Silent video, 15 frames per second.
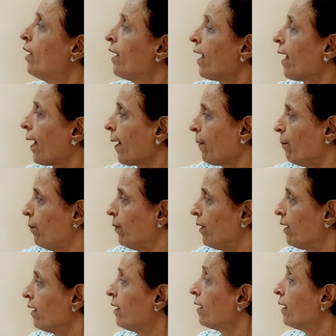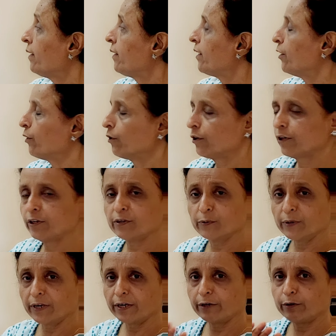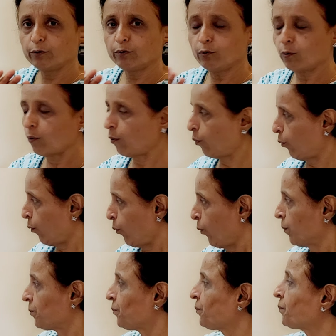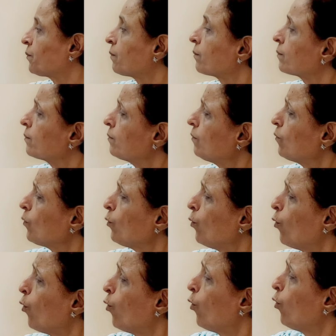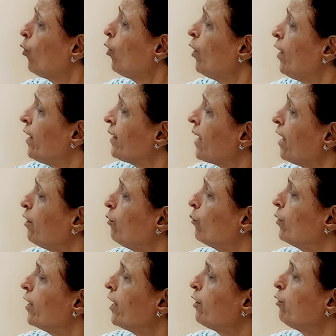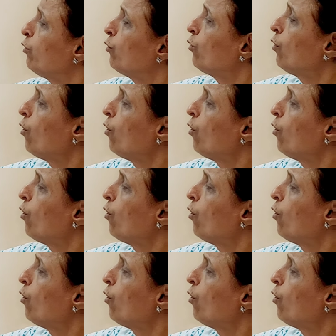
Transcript: AB. It cannot donate to O. O can donate to